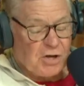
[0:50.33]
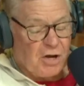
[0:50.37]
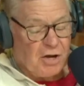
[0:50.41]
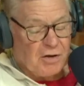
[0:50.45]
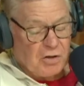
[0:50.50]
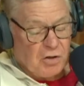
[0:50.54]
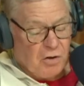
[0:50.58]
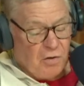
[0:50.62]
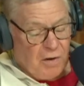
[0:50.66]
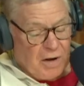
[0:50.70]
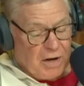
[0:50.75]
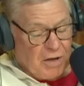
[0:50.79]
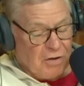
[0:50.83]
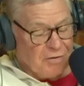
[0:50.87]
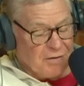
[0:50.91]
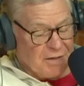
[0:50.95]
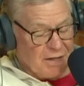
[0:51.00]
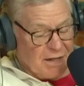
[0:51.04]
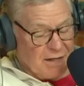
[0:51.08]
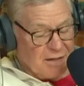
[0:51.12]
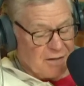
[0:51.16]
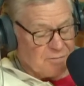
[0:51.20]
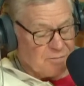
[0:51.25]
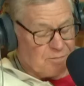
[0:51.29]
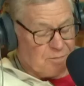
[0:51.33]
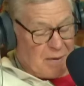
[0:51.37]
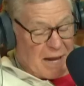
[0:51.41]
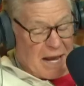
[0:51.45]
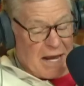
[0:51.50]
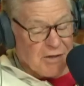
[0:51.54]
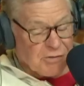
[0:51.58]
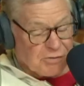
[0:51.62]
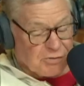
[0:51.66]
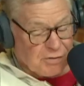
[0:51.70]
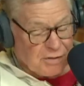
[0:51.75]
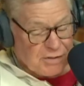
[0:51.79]
on loyalty and
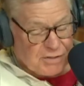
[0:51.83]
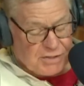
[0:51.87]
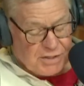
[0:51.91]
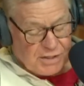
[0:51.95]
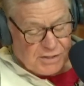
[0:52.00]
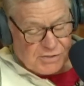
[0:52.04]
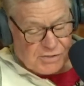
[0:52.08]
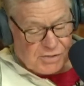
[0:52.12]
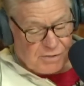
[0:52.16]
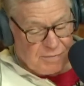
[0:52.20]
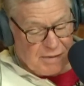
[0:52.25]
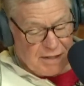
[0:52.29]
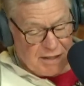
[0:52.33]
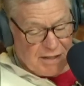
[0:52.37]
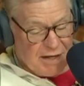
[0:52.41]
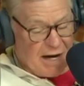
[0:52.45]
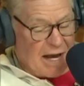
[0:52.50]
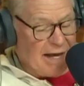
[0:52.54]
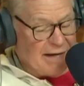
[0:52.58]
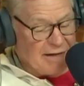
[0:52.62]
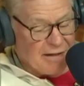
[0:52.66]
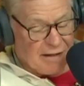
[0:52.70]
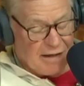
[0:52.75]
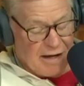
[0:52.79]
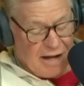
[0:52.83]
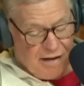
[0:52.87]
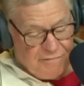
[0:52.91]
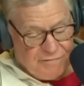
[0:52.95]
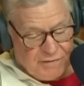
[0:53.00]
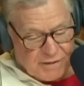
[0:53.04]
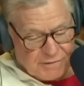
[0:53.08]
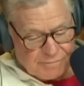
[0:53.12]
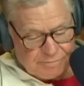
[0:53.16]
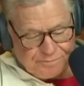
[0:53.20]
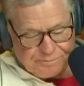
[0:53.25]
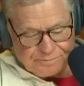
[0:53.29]
patriotism in nine
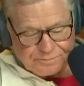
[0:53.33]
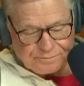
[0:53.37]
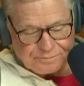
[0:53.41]
eleven,